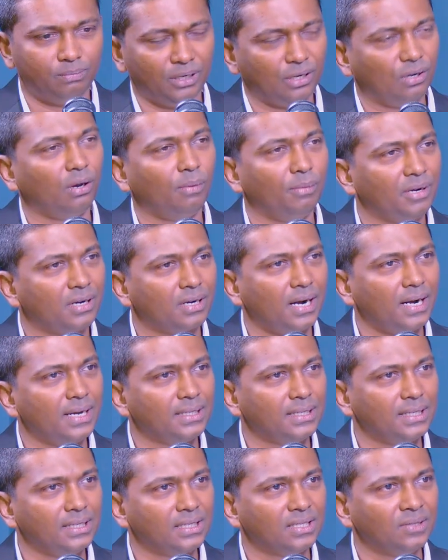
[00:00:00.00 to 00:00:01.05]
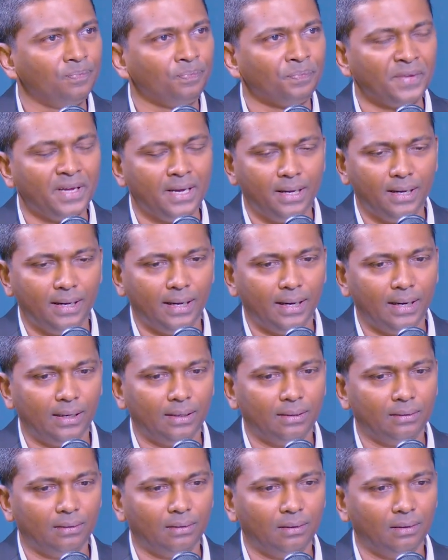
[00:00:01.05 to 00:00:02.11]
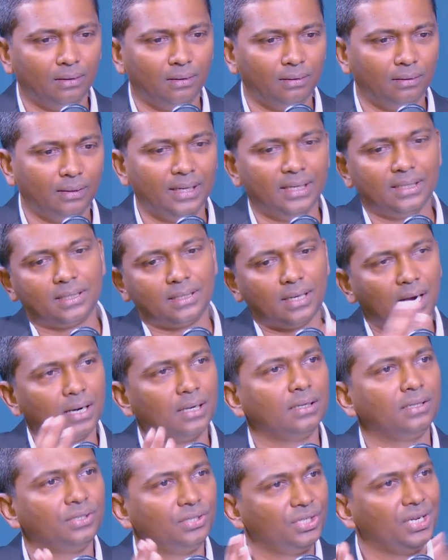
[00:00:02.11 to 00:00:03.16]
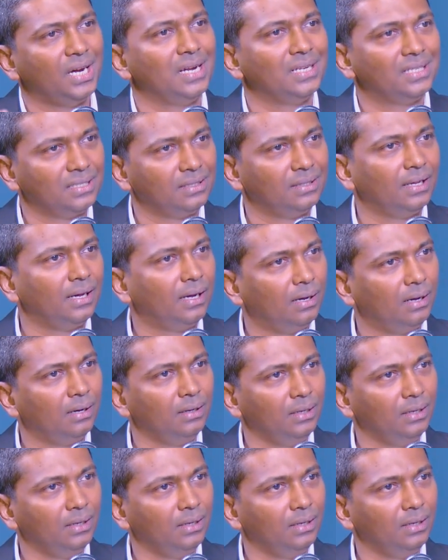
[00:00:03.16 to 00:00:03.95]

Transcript: economic crisis, and they started changing their